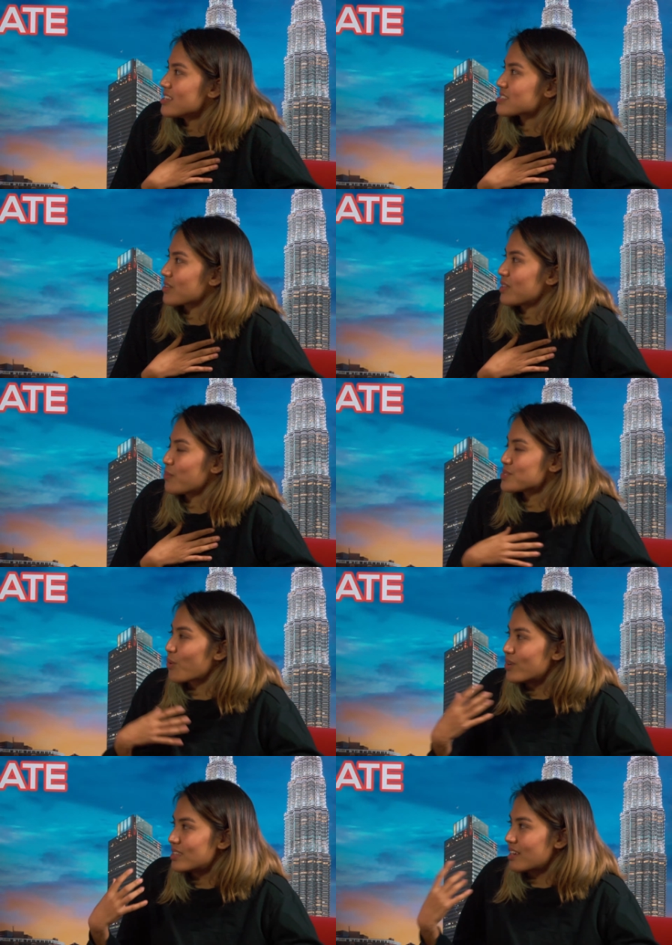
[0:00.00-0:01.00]
So that was the
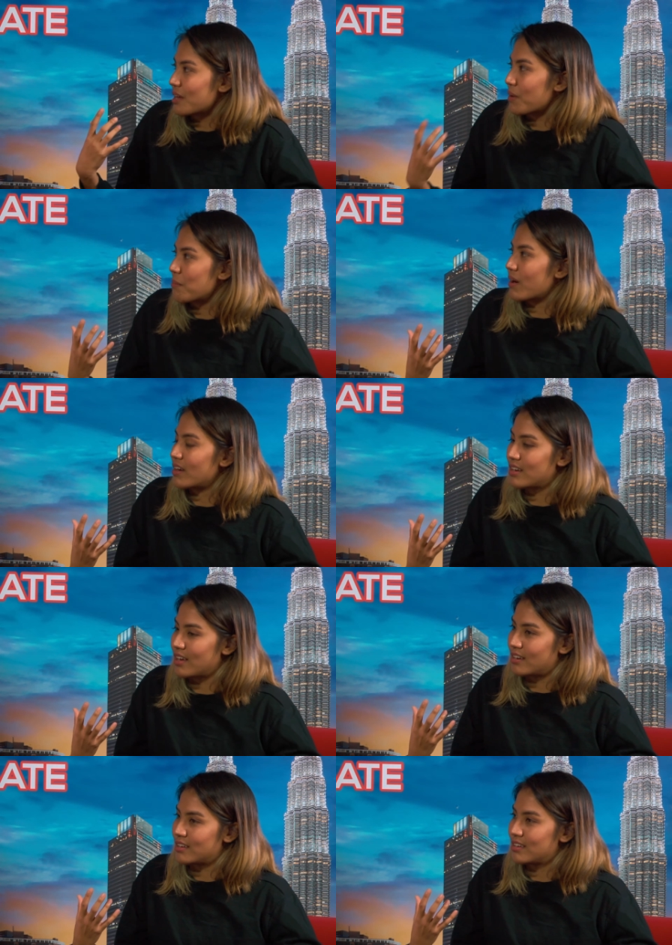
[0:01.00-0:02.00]
only thing in my mind,
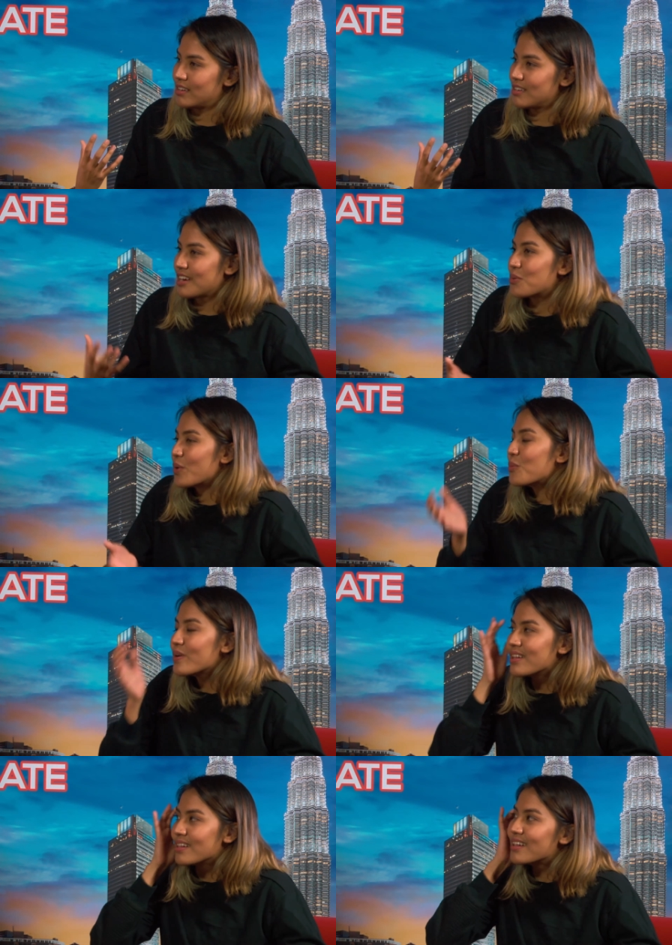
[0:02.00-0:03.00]
and yeah, it went
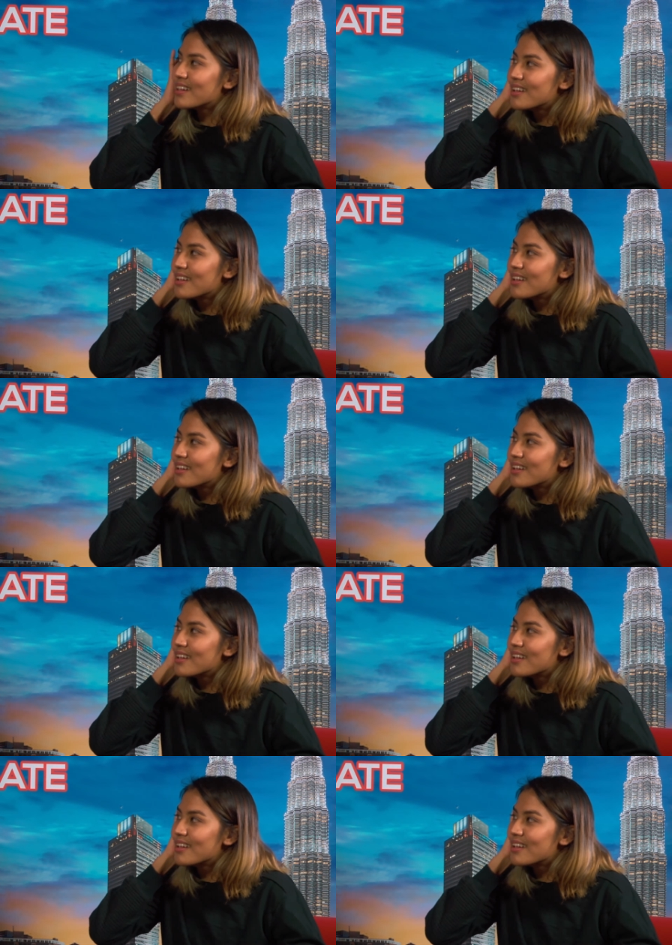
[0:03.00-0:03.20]
well.